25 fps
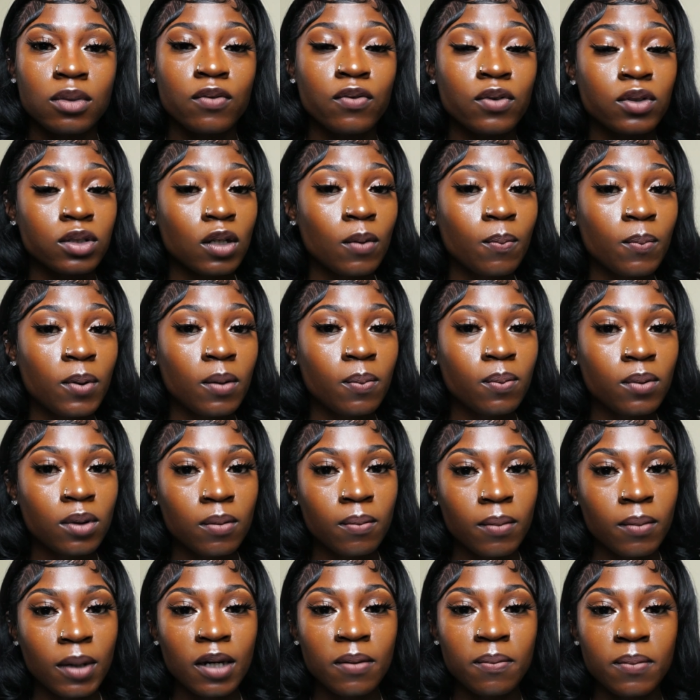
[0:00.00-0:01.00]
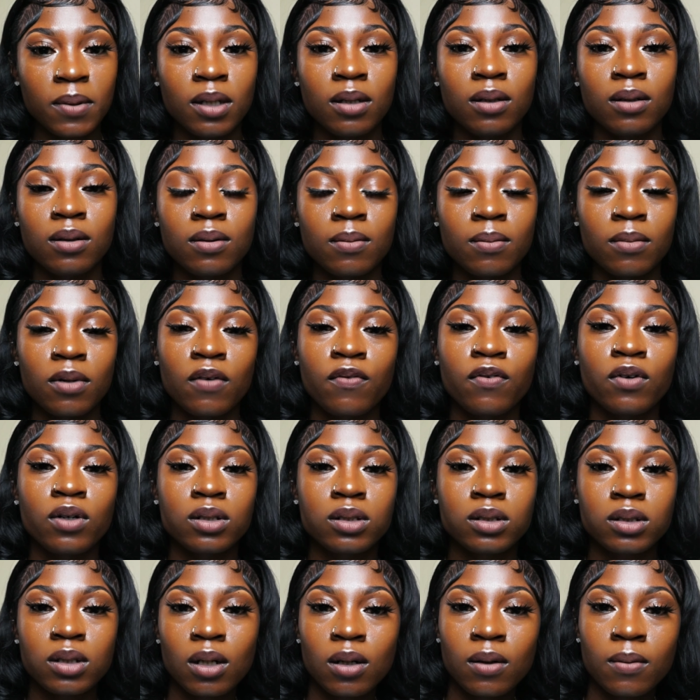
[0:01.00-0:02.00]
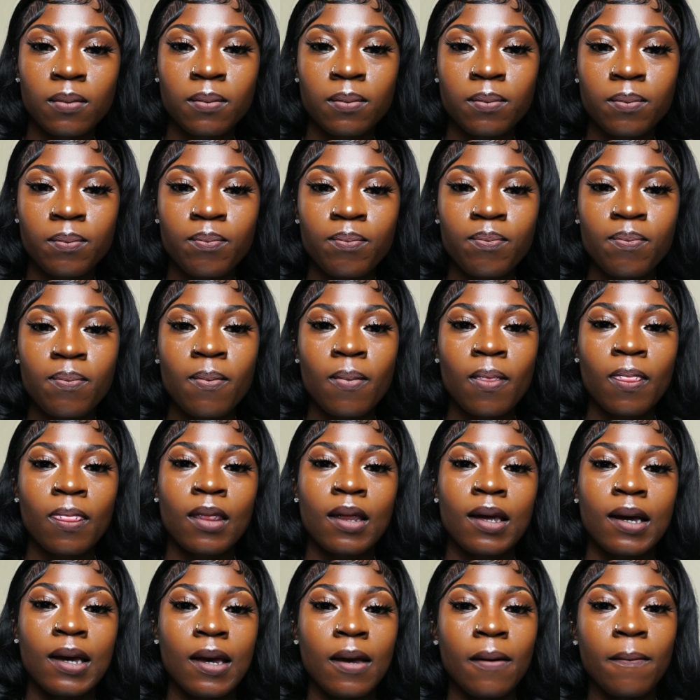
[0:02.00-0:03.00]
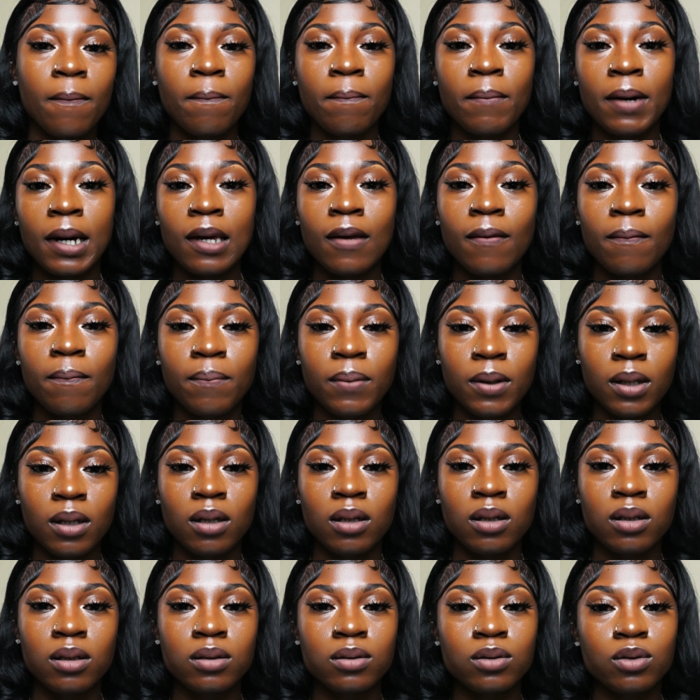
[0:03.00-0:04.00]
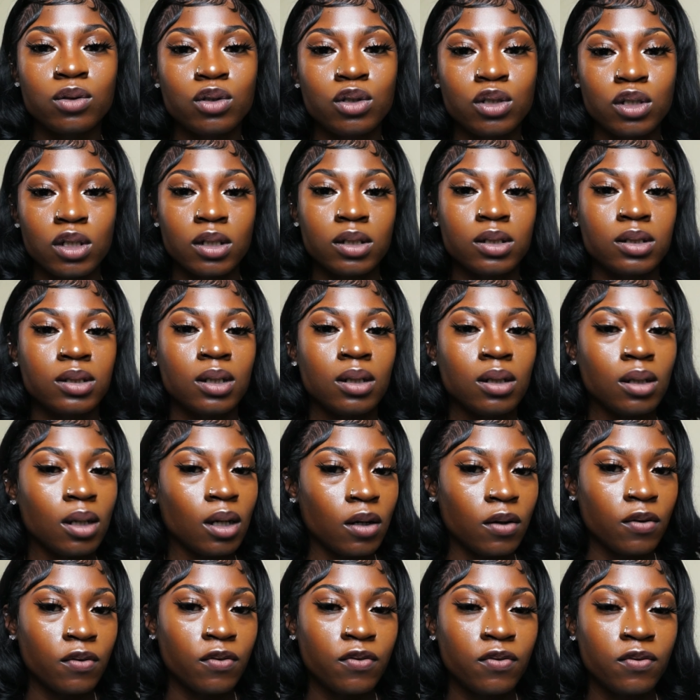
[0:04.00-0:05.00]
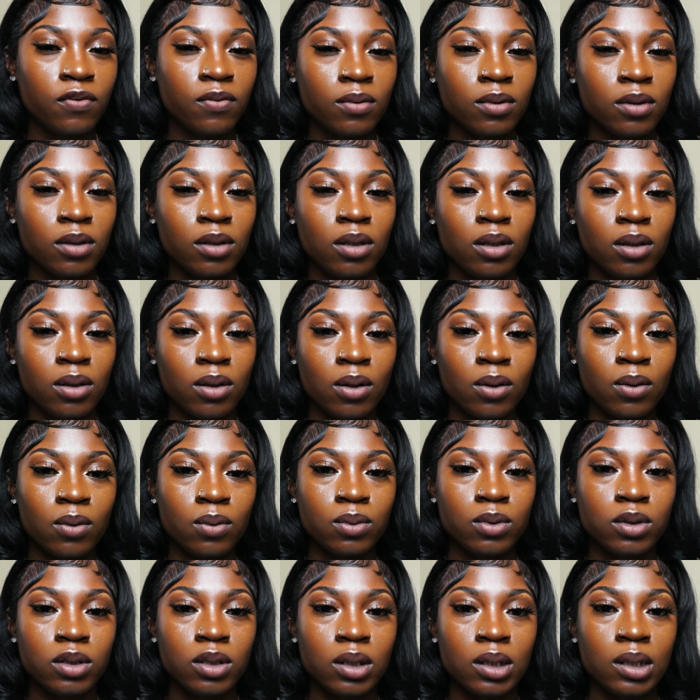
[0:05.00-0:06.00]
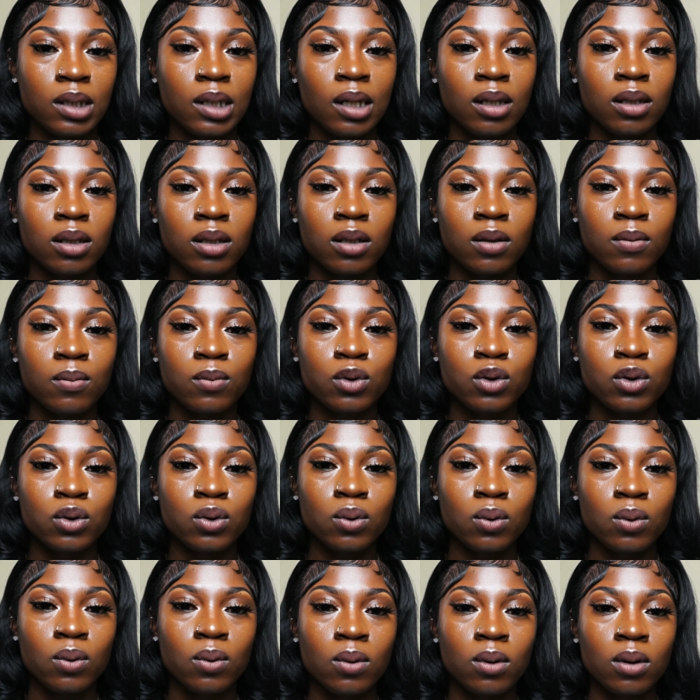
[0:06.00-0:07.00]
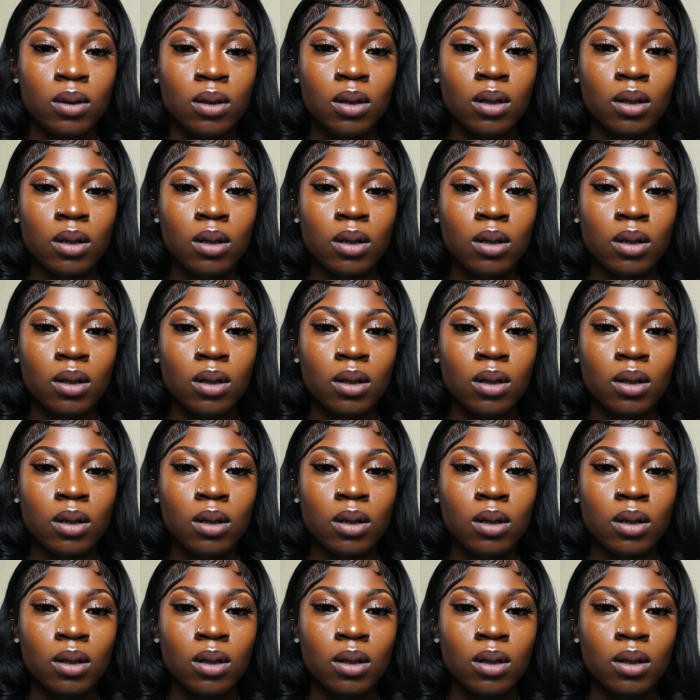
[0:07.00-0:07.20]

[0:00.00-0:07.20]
For some people it might be, but for some it might be just enough, you know, to get them to